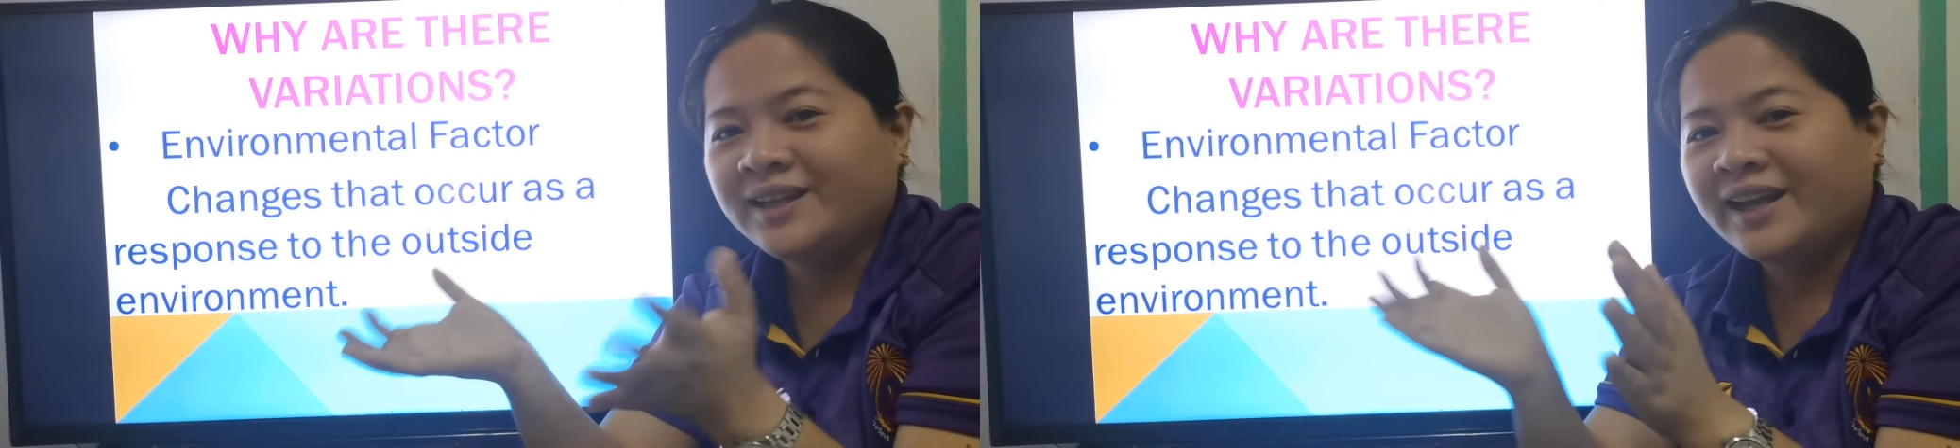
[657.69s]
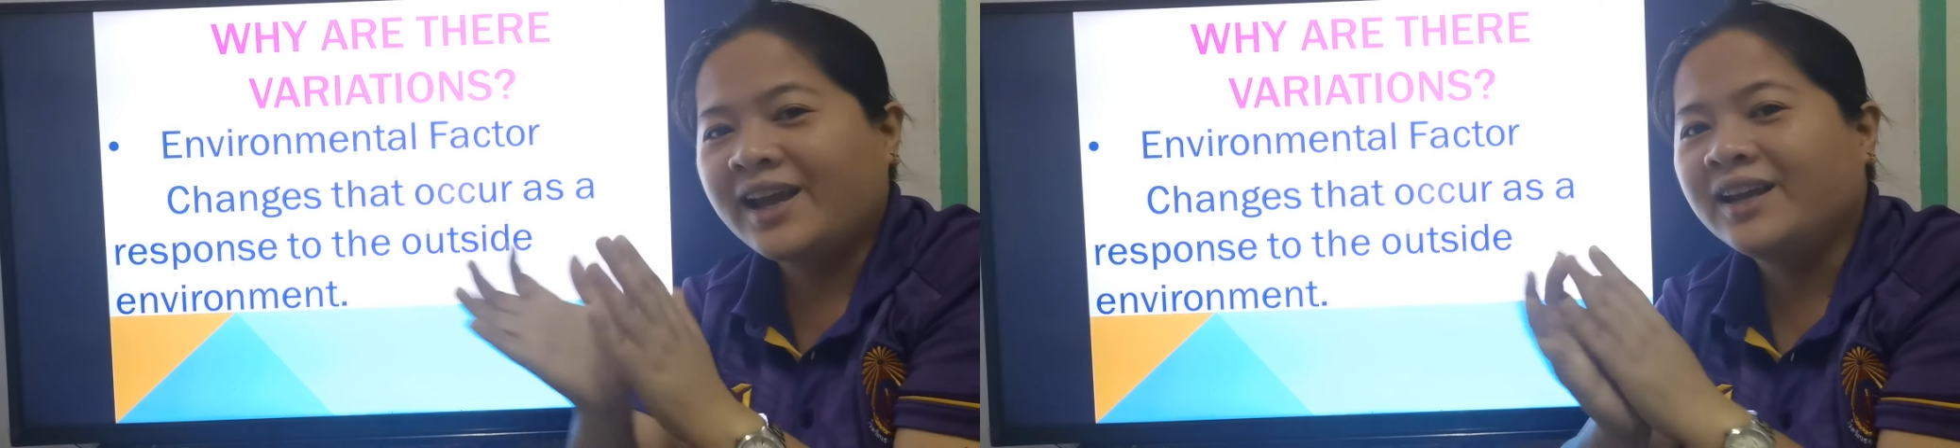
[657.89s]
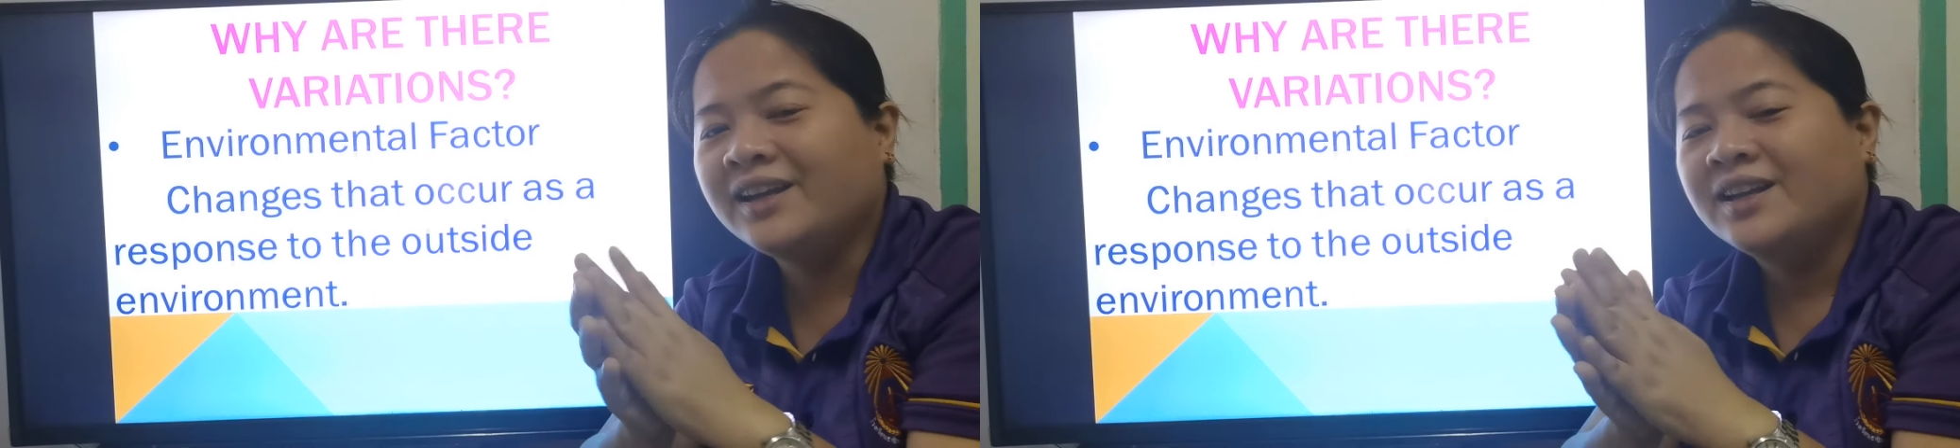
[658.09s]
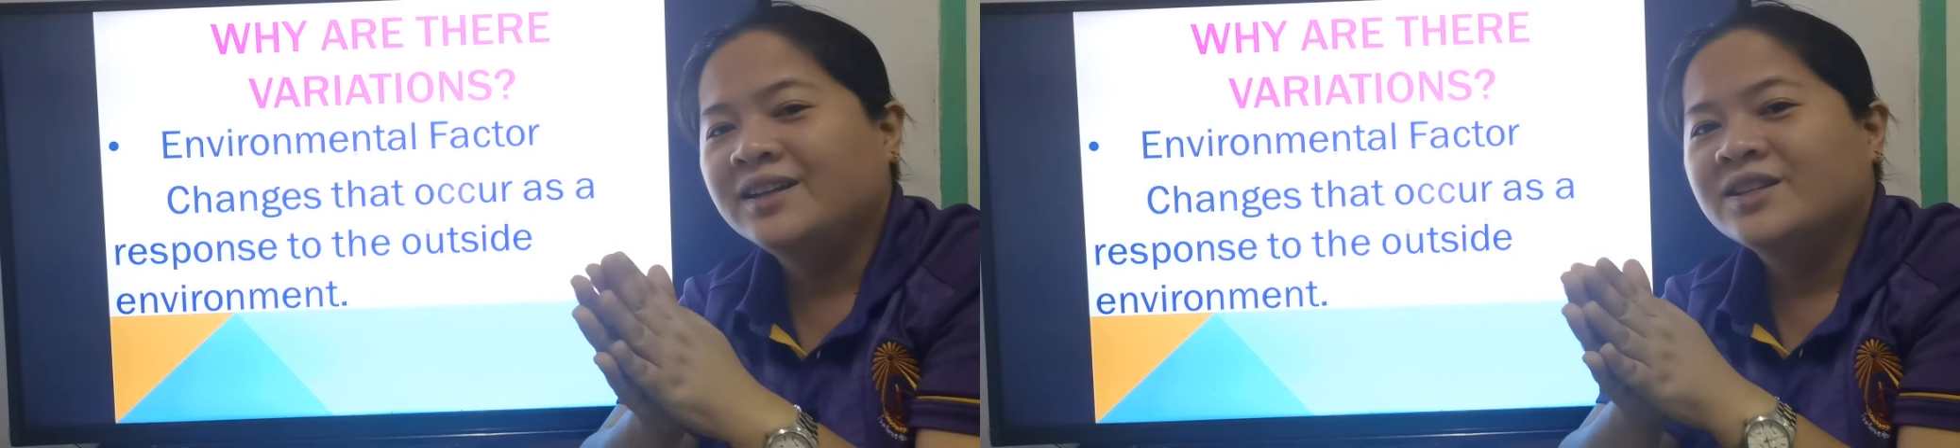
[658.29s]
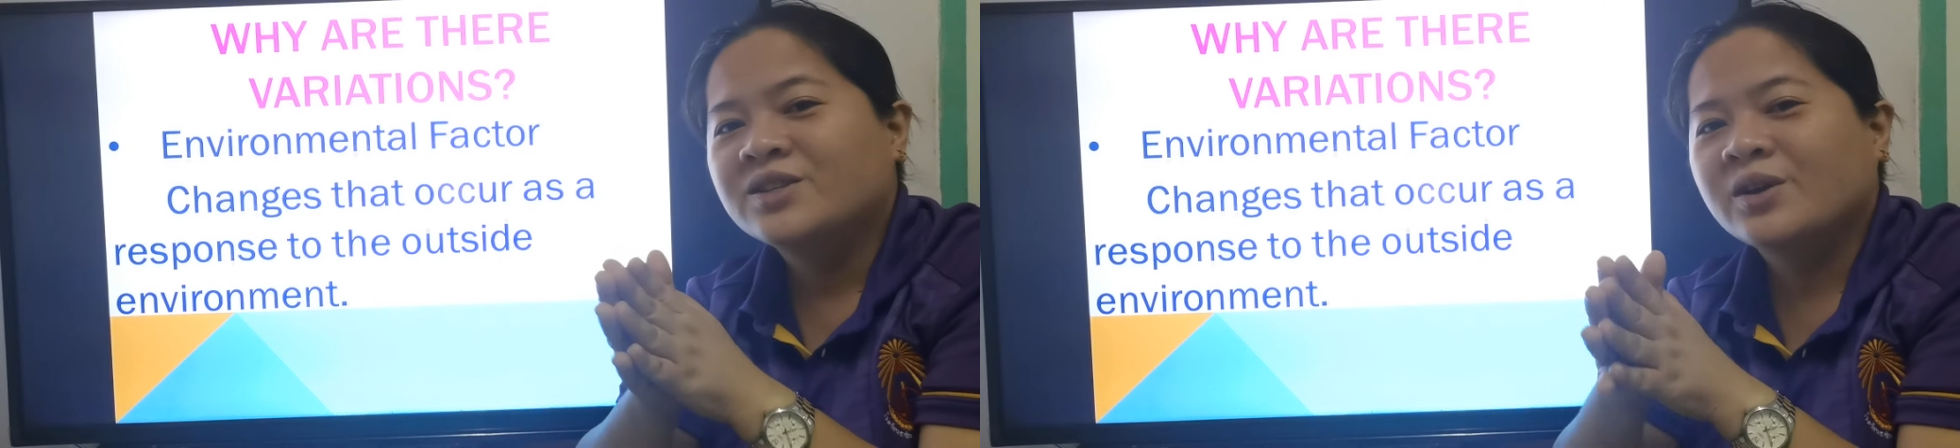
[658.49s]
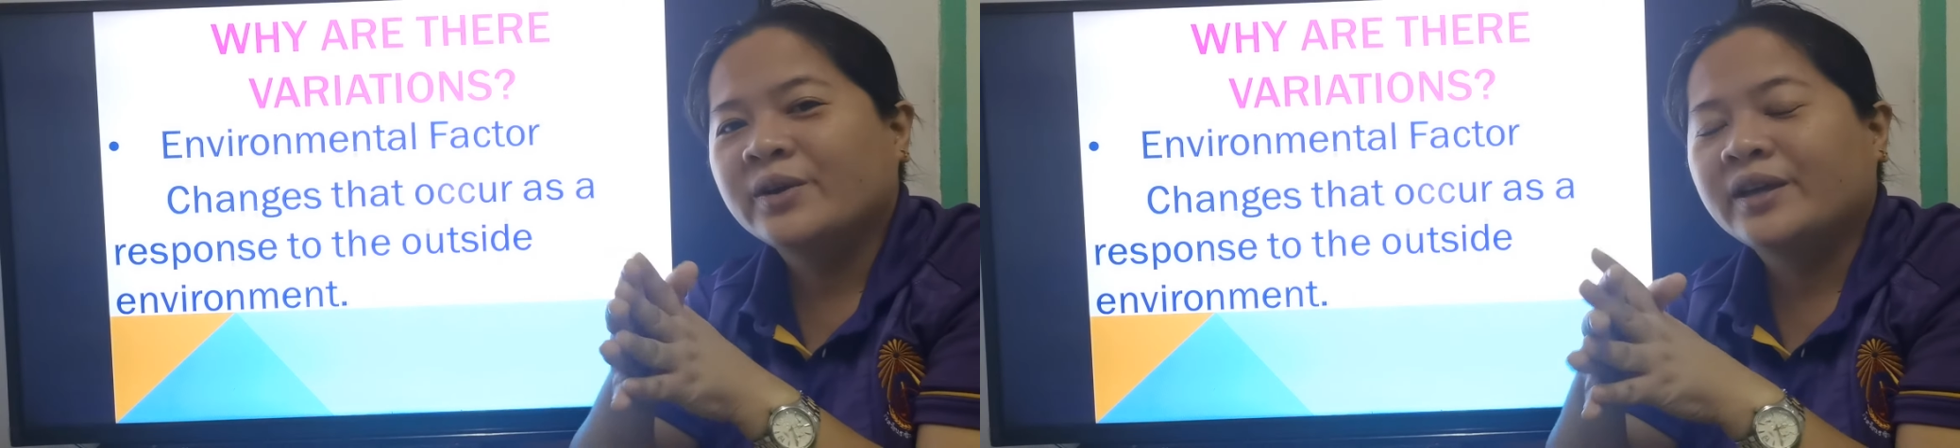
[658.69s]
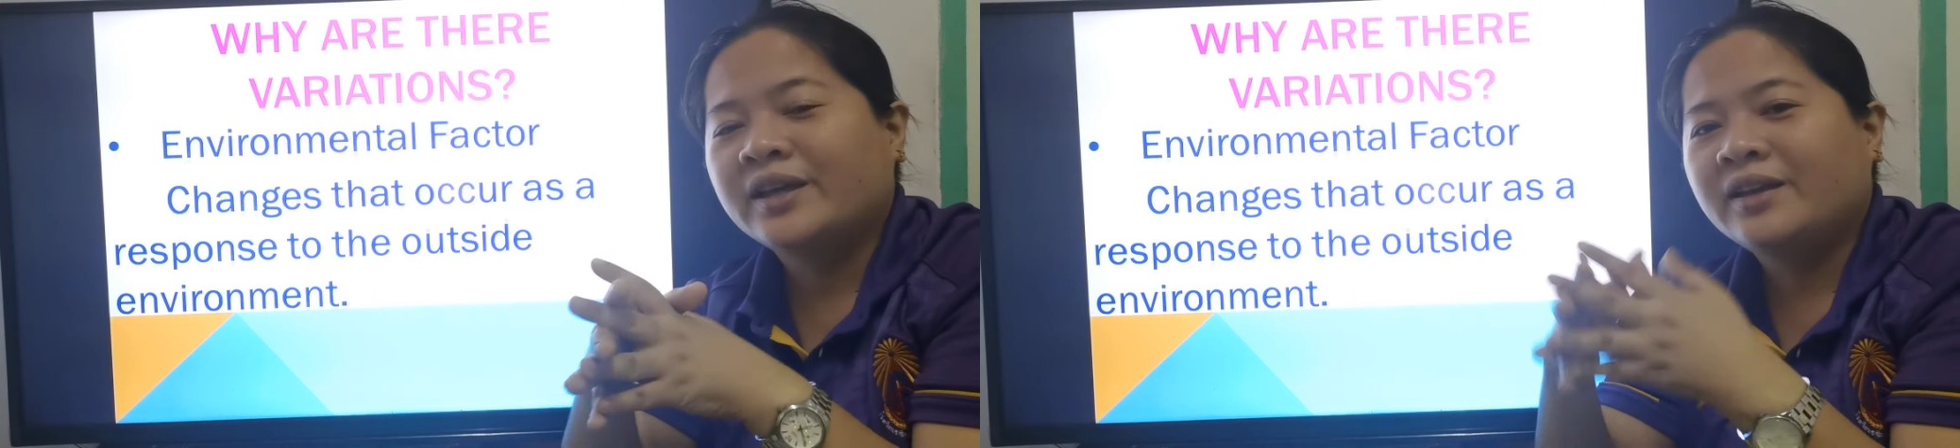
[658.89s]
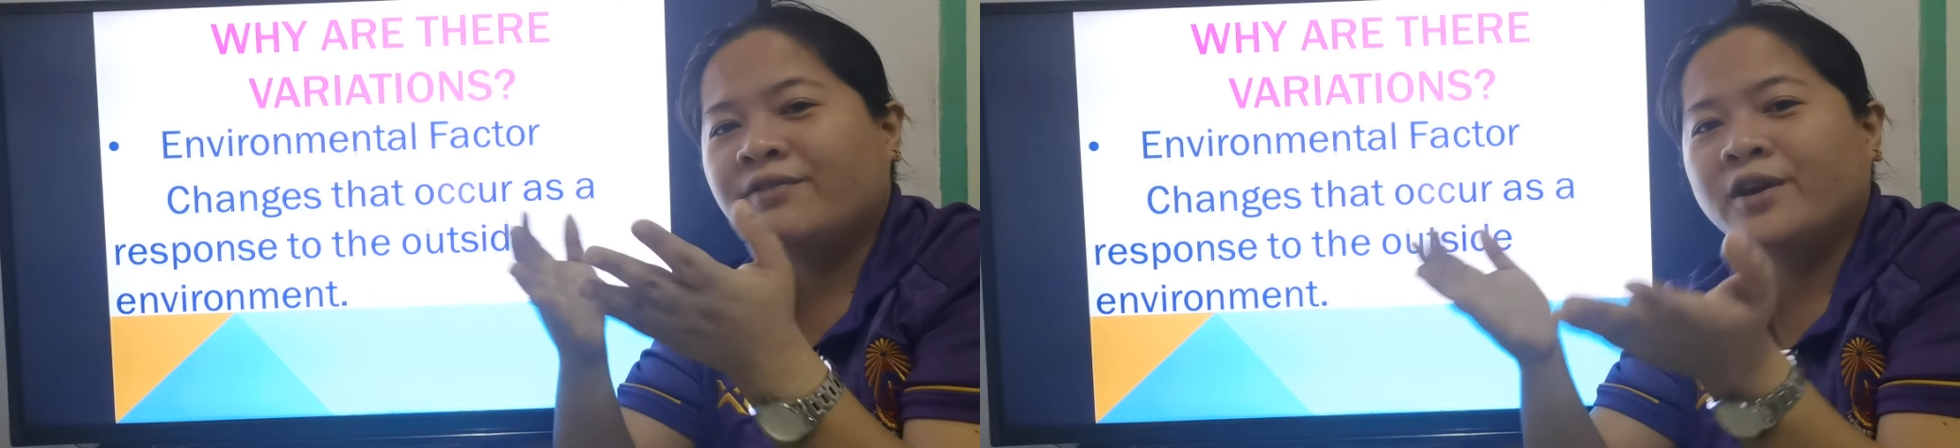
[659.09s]
Okay, so if
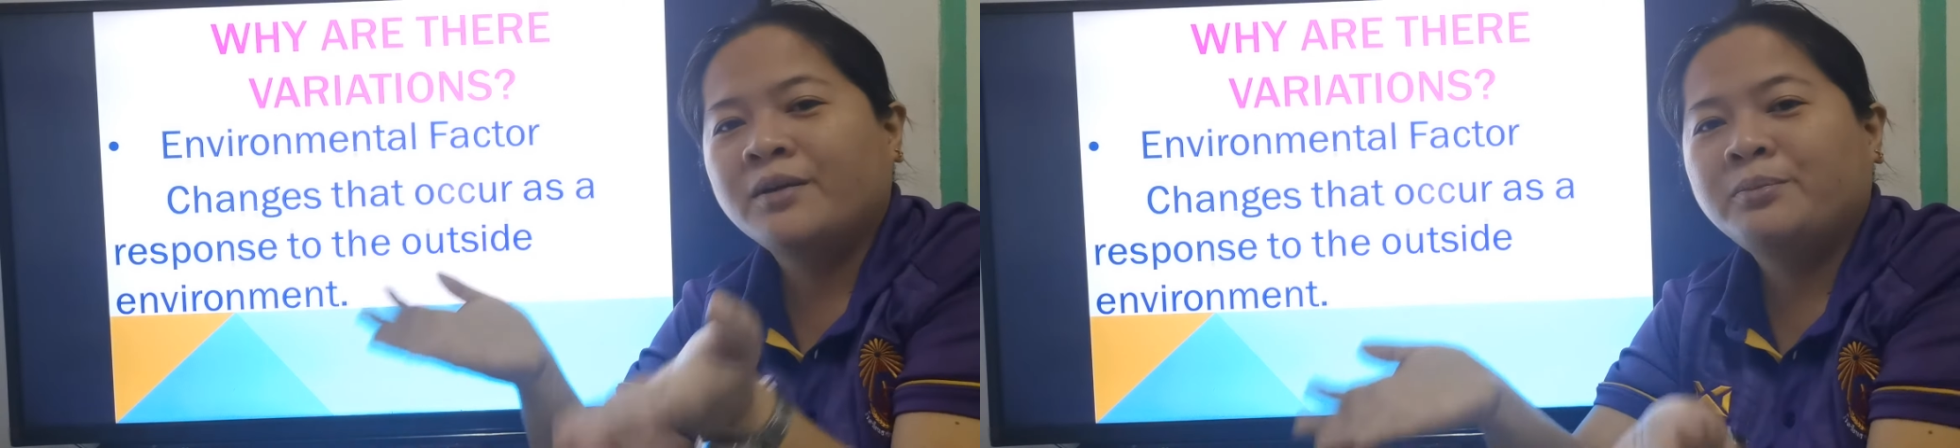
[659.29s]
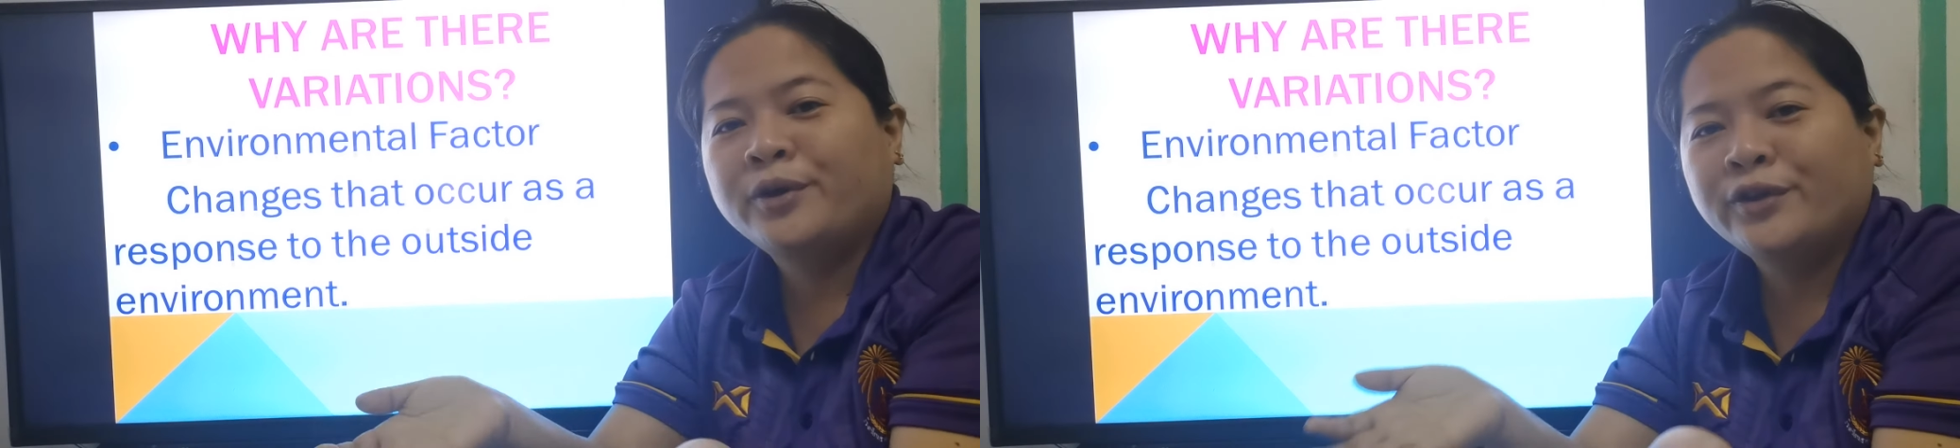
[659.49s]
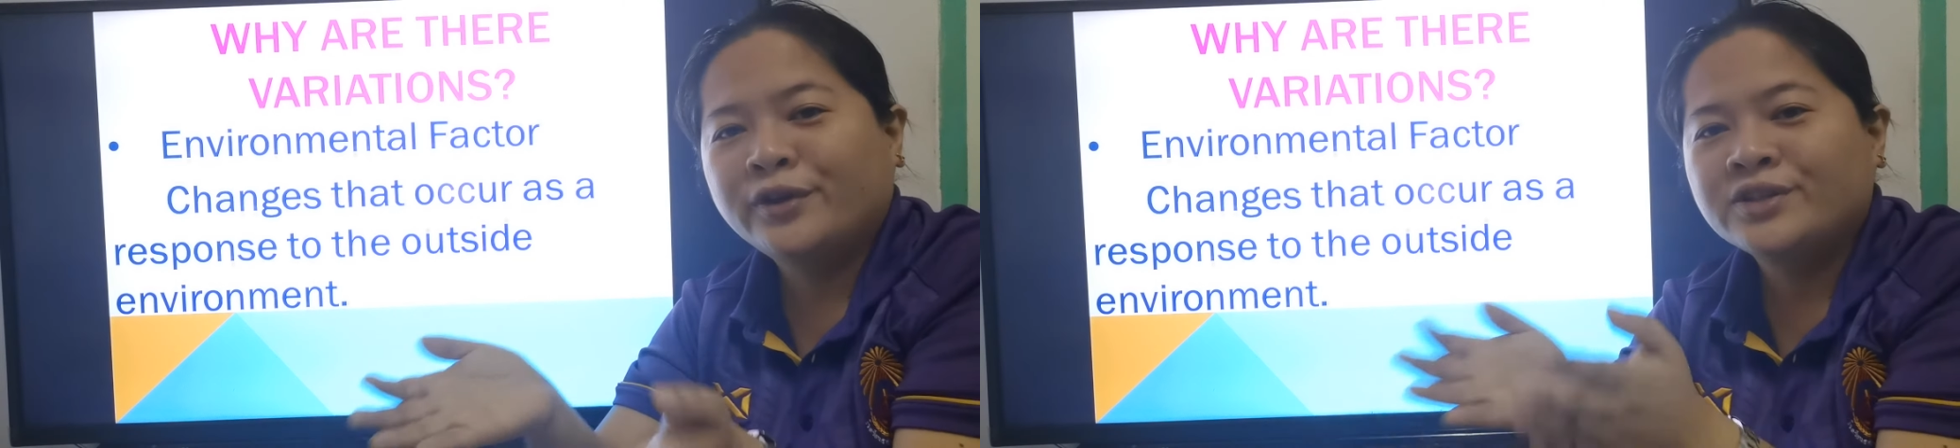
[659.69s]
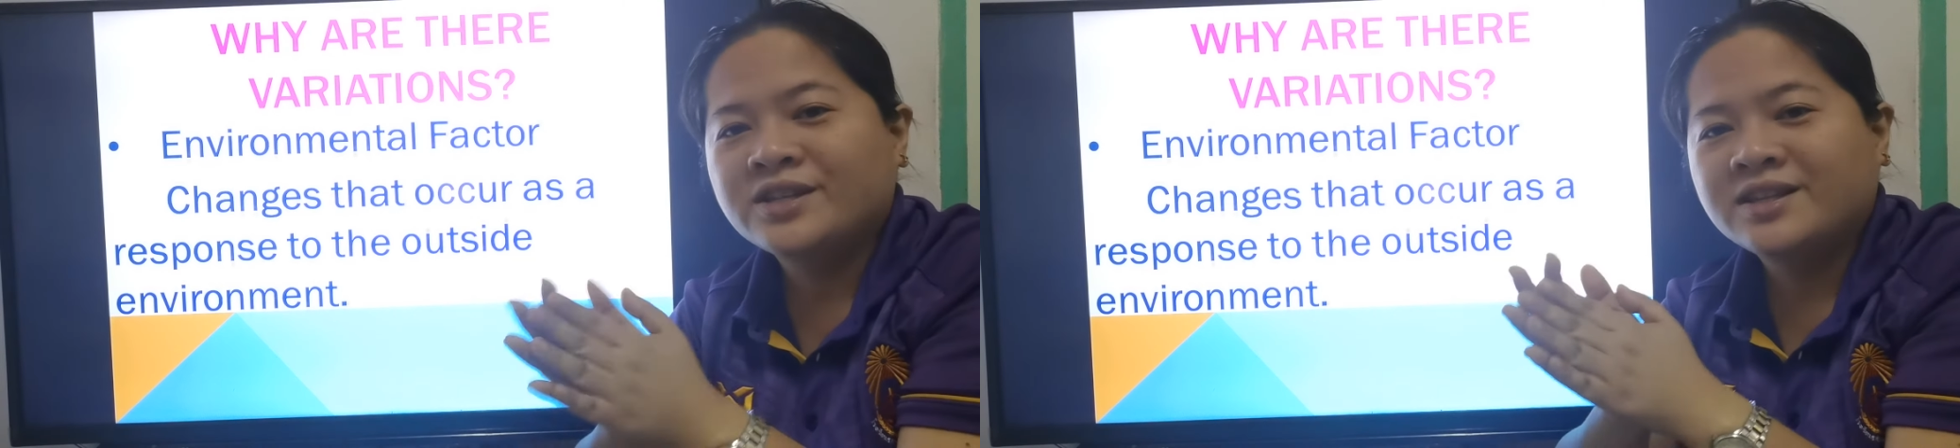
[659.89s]
you have brothers